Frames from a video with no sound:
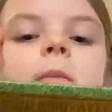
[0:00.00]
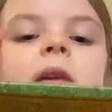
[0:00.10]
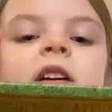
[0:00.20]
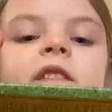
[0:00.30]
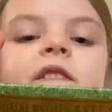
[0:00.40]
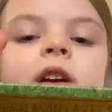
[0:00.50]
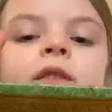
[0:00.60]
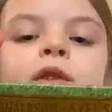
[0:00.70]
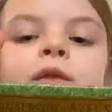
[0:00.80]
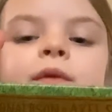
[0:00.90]
my
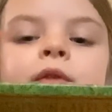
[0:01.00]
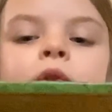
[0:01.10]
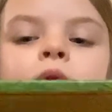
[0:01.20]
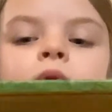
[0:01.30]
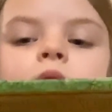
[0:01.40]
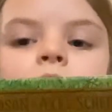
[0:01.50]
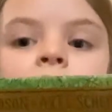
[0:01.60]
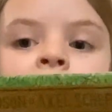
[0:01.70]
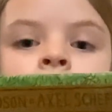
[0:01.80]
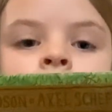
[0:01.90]
favorite food, the
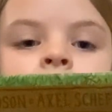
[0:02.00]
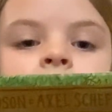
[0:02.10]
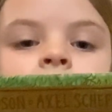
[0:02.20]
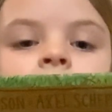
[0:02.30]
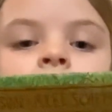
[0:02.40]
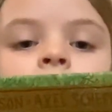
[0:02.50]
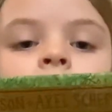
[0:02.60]
Gruffalo said.